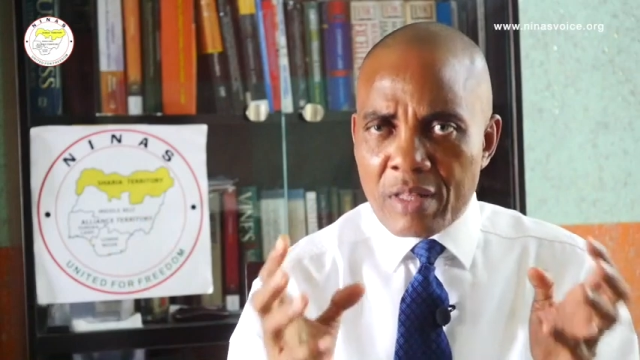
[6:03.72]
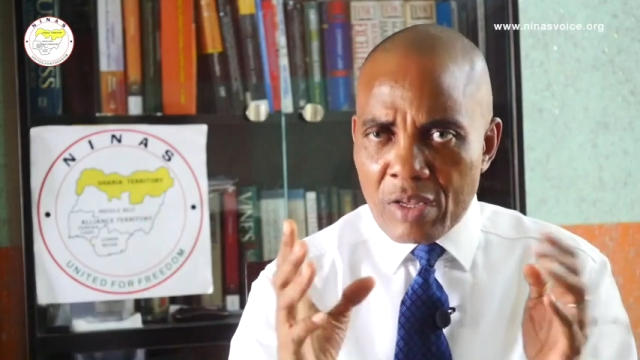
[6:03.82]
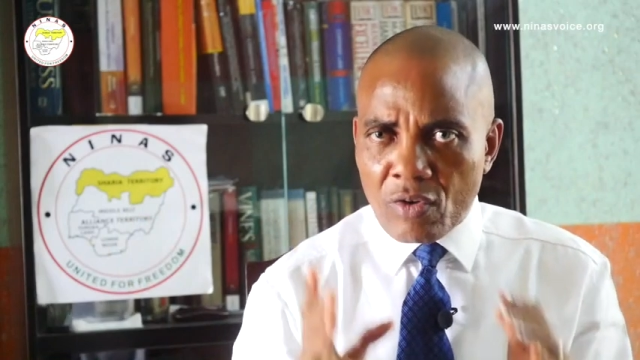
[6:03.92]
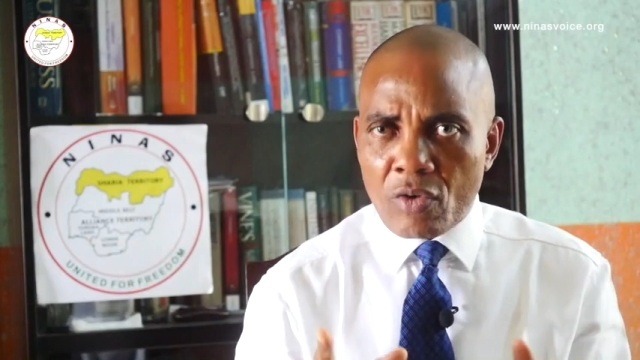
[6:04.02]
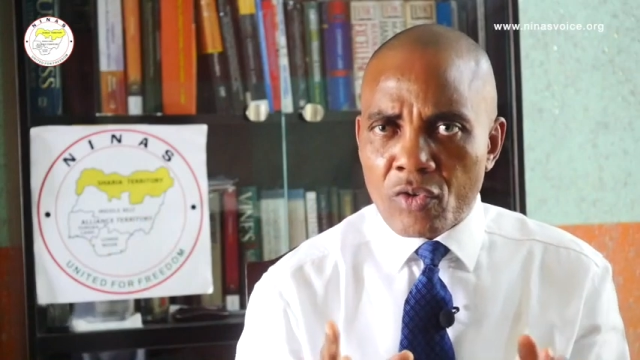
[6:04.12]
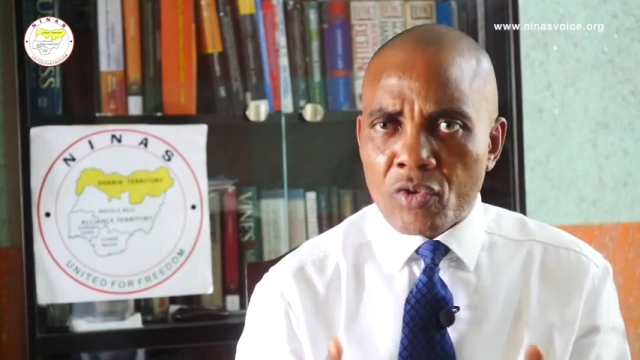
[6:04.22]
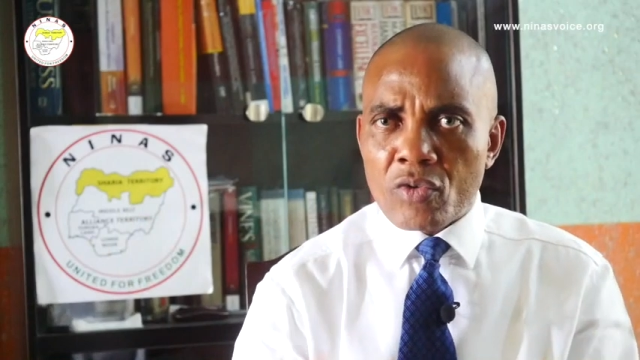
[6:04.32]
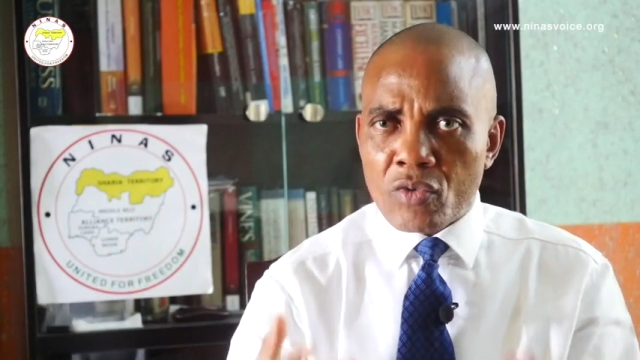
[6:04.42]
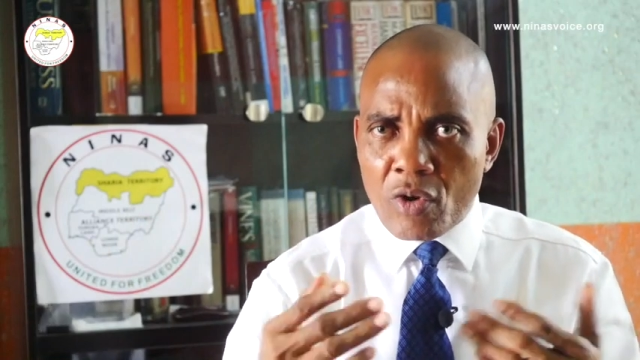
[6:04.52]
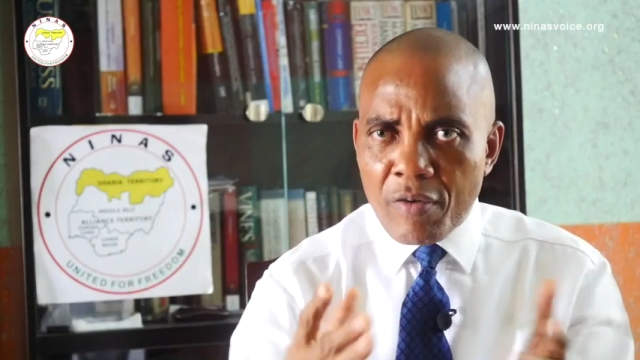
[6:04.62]
this
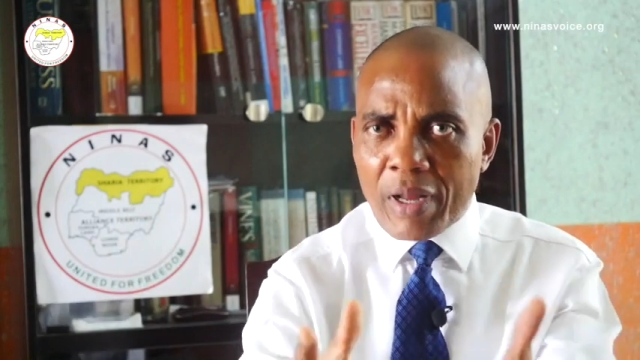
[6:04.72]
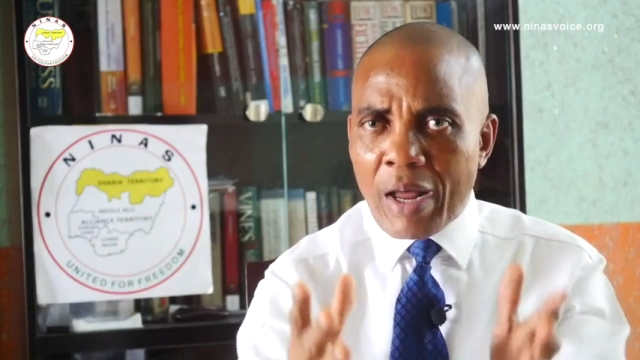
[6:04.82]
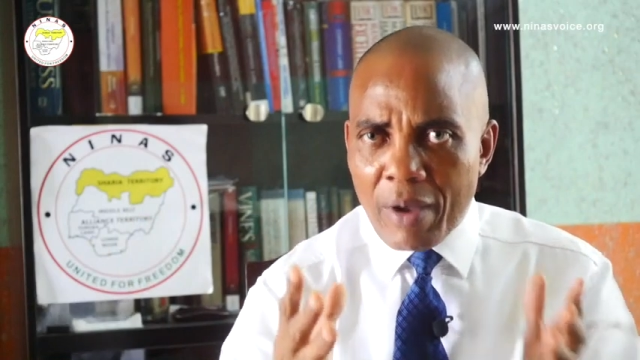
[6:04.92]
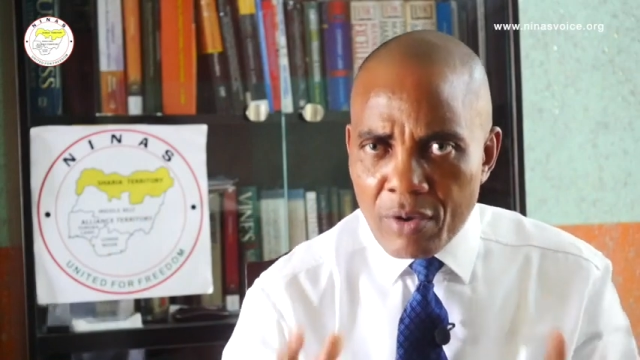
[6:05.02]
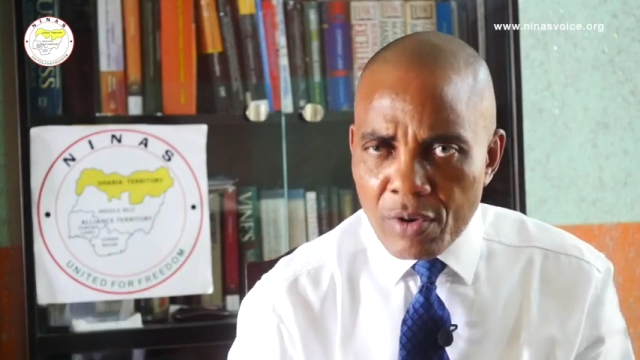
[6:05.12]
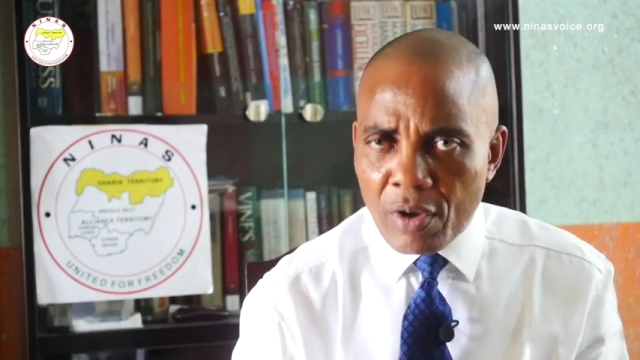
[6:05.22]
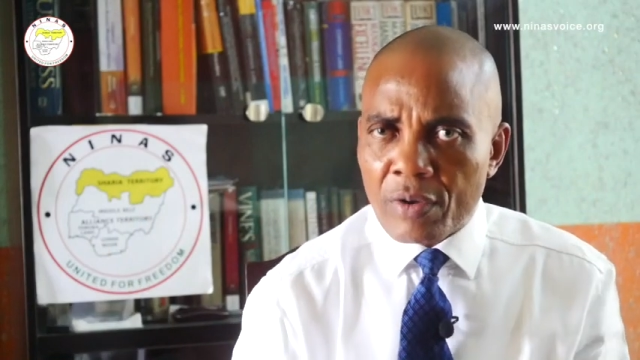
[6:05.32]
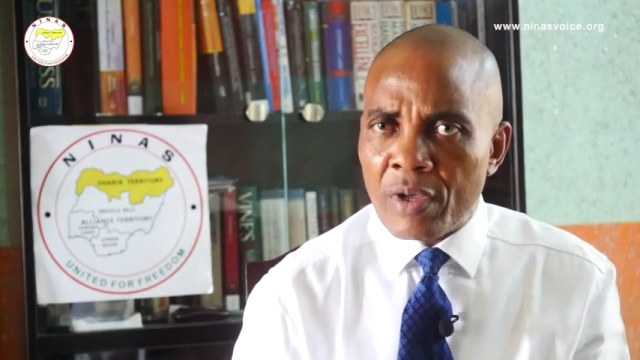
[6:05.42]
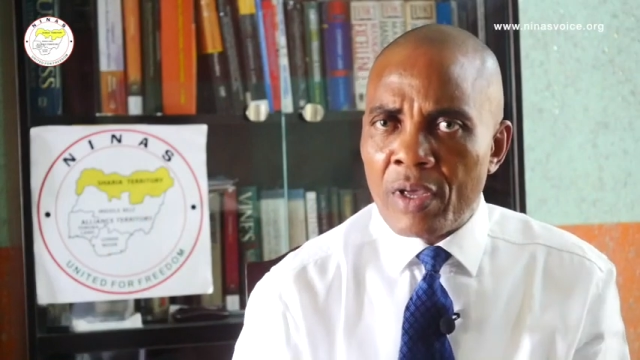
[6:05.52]
Constitution to govern our union,